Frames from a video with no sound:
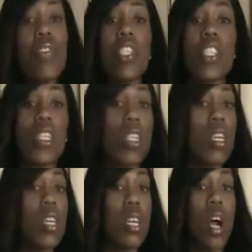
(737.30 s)
with the
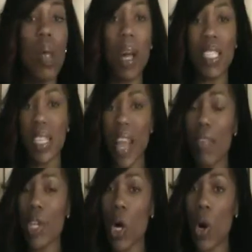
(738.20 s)
finishing look. I
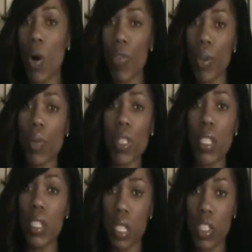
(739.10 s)
didn't have to go over
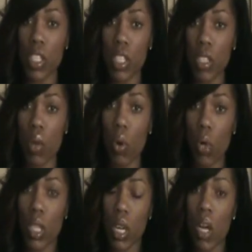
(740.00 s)
it with the scissors
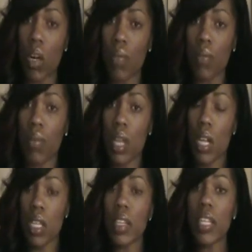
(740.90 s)
or the
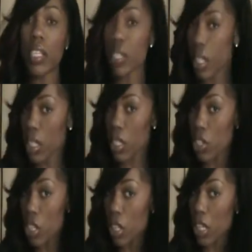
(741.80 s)
dinner
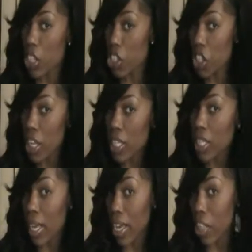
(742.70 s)
scissors, the dinner
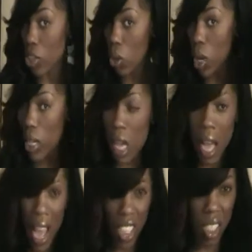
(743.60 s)
shears like I thought.